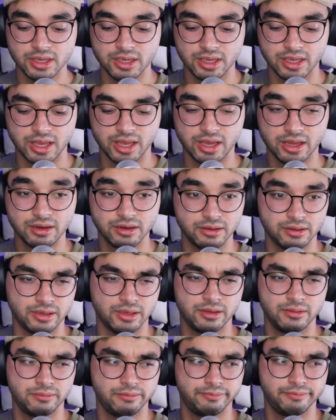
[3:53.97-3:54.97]
and
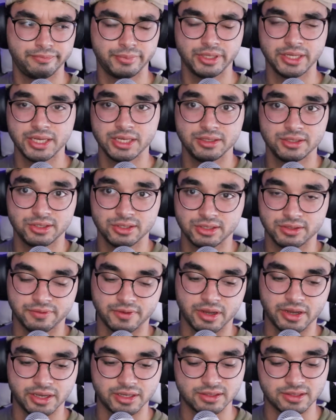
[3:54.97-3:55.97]
it plays just
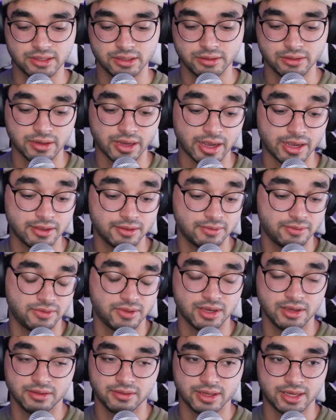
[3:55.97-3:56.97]
fine, so I
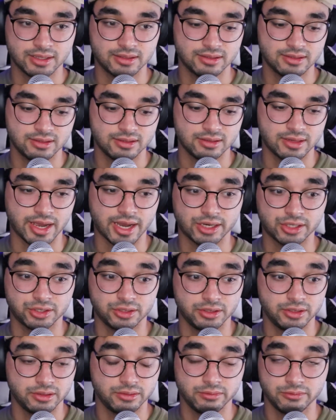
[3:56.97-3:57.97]
think that's
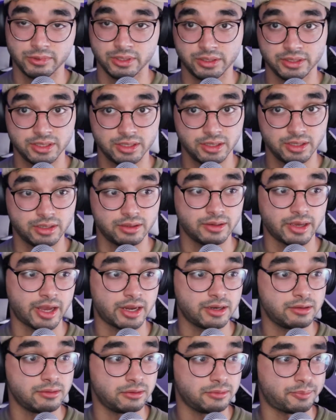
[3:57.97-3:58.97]
actually really good,
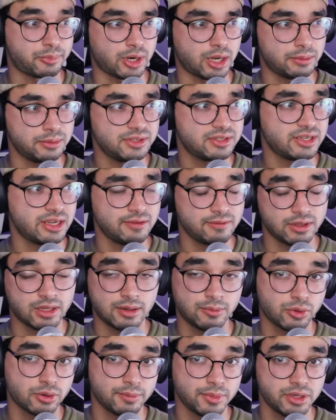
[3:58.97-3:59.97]
and you'll probably save a
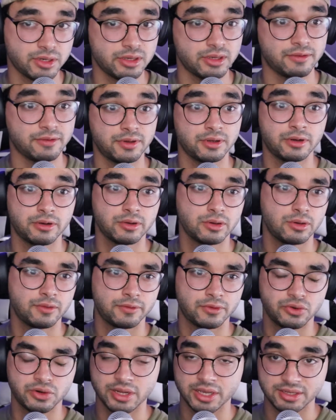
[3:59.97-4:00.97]
lot more money don't go
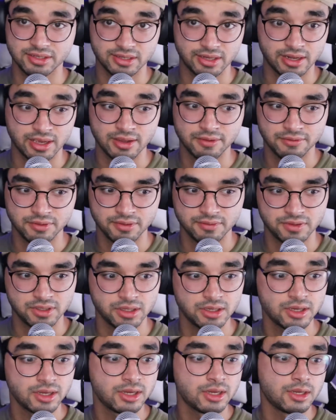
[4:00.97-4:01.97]
for an S N eight
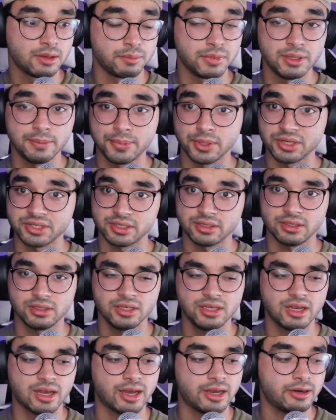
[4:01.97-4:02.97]
fifty. Me
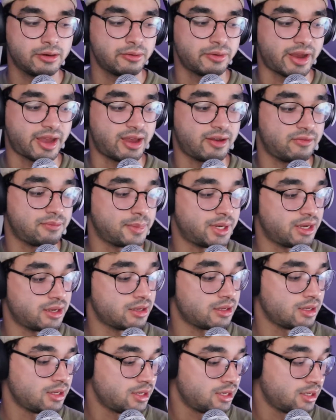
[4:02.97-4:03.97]
personally, I don't have
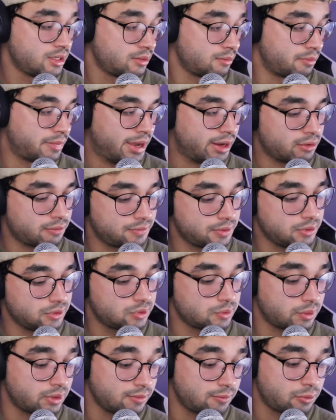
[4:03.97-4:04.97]
my Battlefield
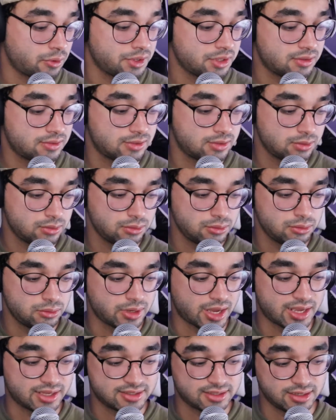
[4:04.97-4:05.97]
twenty forty-two
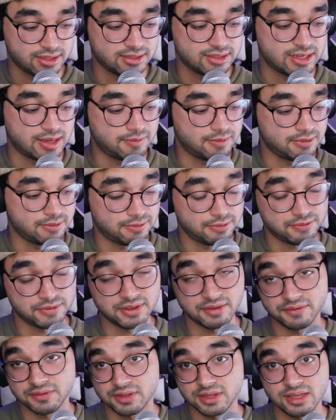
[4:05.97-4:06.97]
S N seven
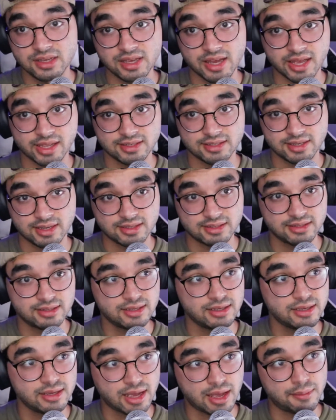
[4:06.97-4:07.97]
fifty S S
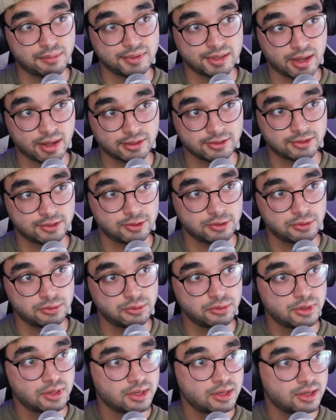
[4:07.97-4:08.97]
D M dot
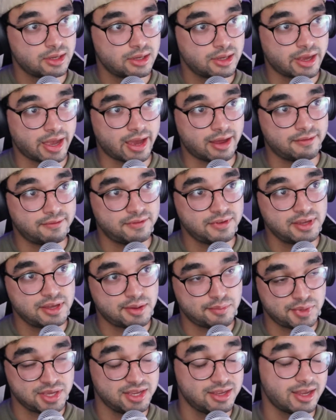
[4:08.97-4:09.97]
two
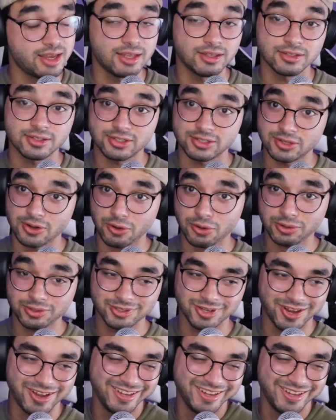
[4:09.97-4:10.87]
NVMe installed